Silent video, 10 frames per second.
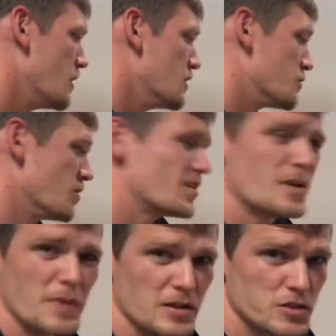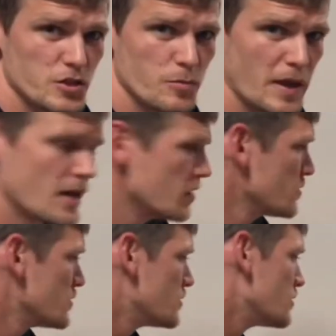So we're looking at about 2
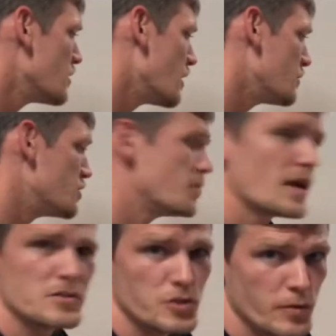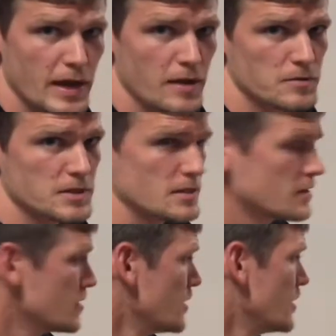pounds, 2 pounds 3
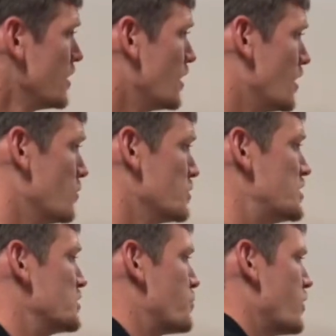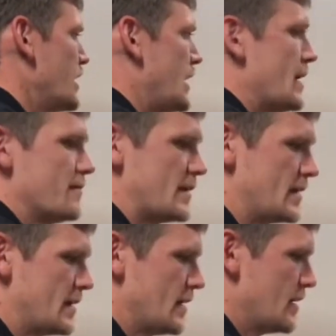ounces, which is pretty heavy.
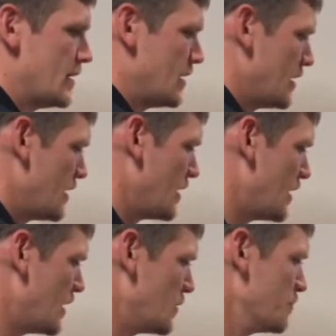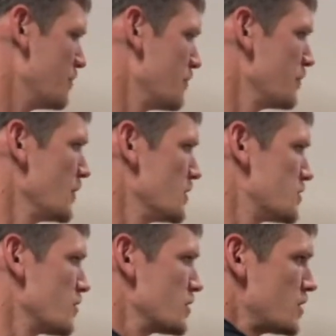Let's
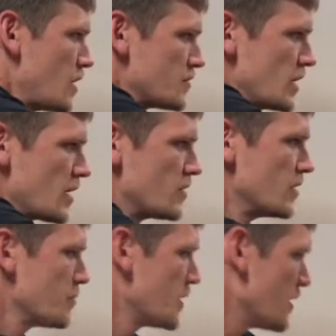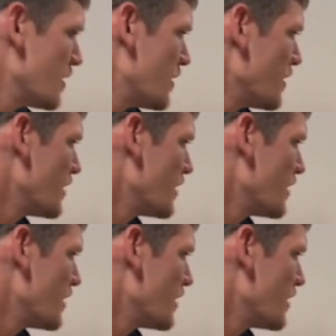throw a soft shackle up there.